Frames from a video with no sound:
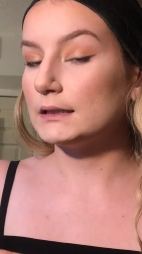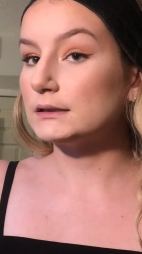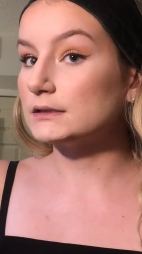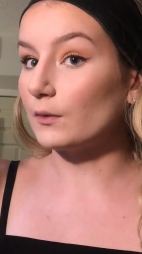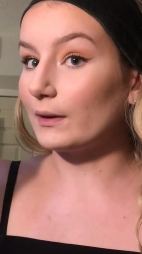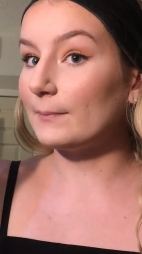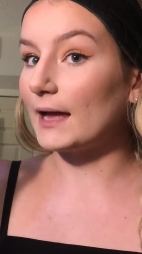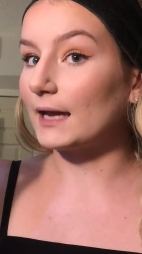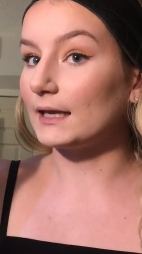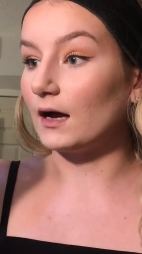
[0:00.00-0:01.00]
So we
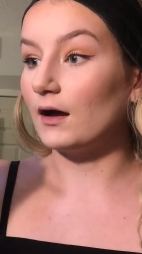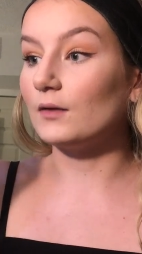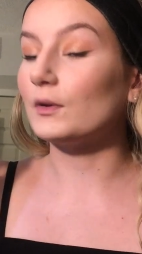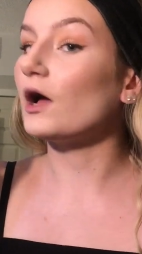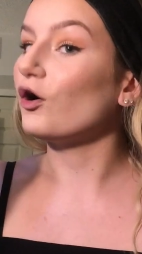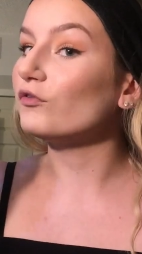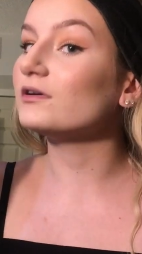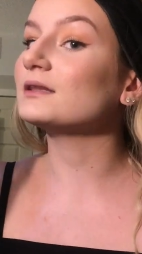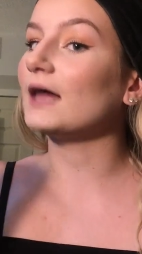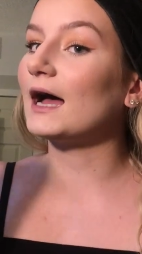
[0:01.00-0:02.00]
pack it on. We
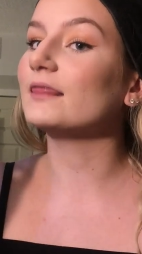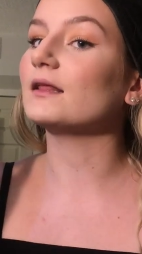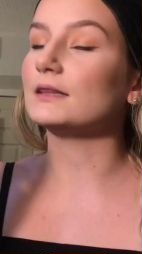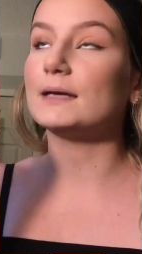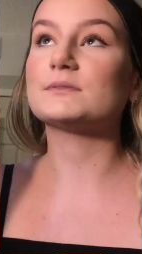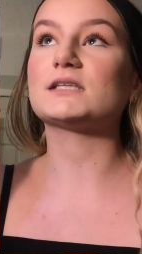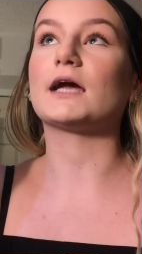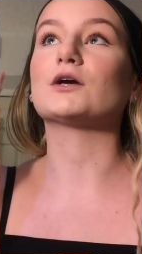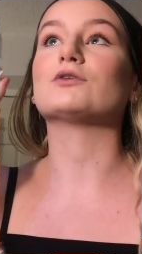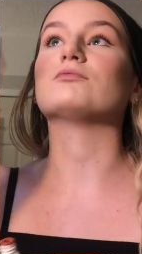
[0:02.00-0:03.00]
overline the lips
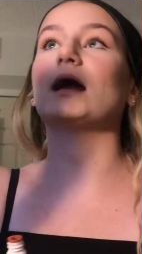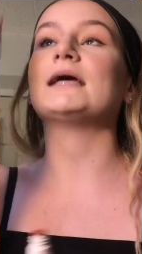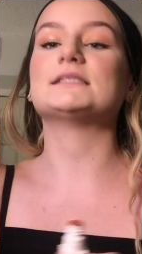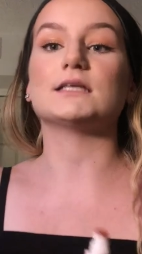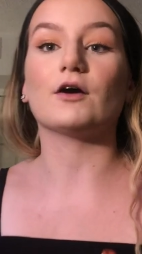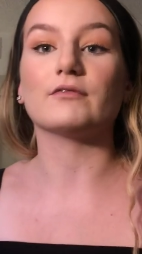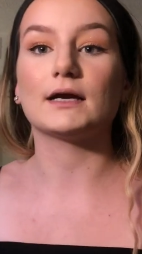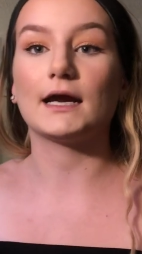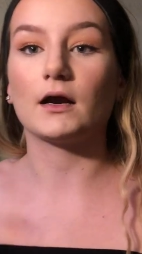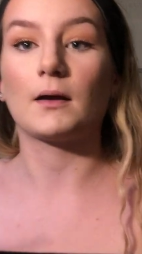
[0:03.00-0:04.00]
like crazy over
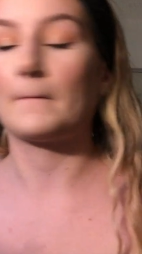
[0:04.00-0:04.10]
here.